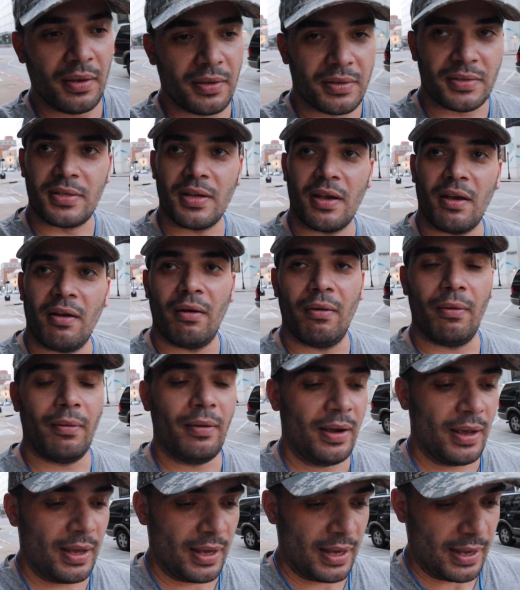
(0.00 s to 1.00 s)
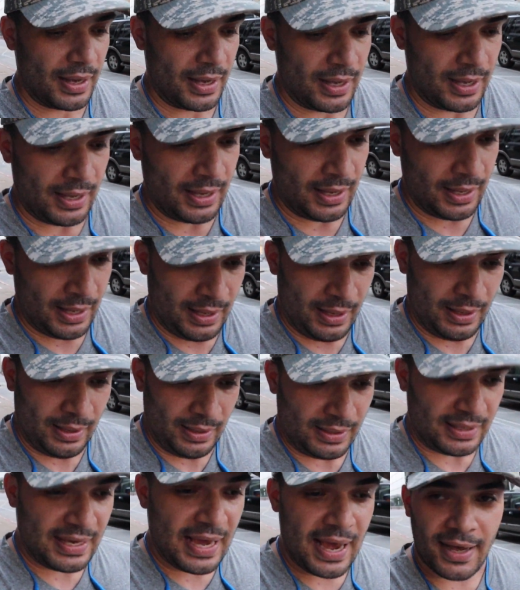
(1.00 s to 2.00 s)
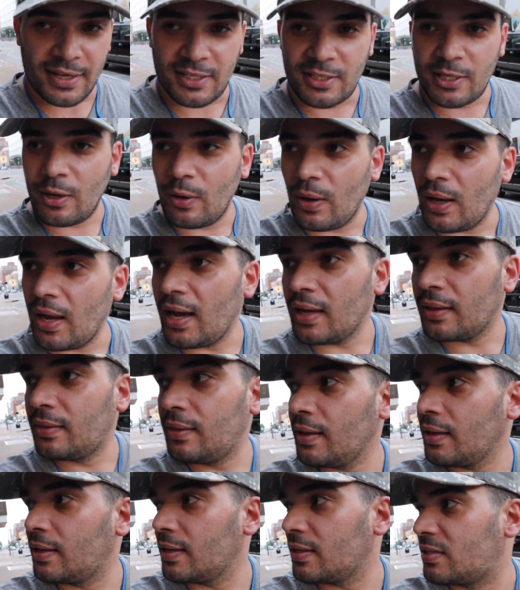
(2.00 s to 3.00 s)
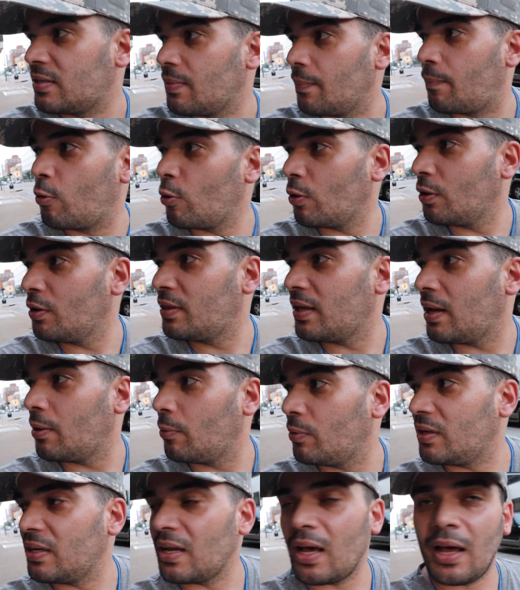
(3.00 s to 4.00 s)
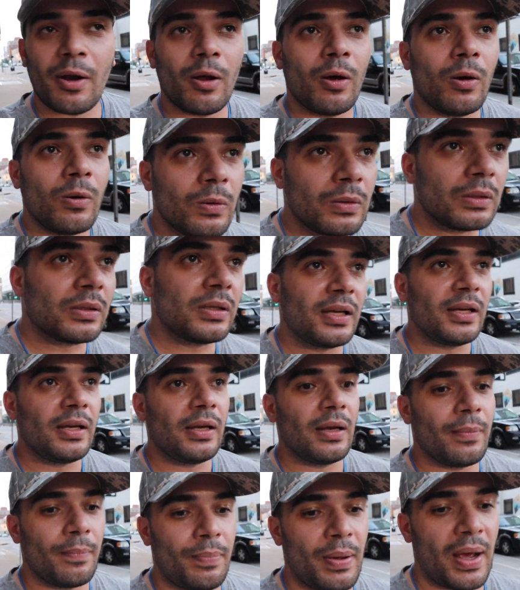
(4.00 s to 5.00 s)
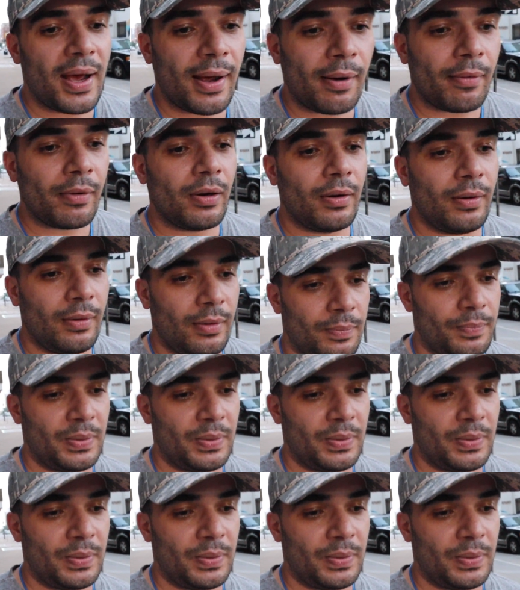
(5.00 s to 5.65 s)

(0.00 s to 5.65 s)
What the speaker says: So I think it's important that we not only empower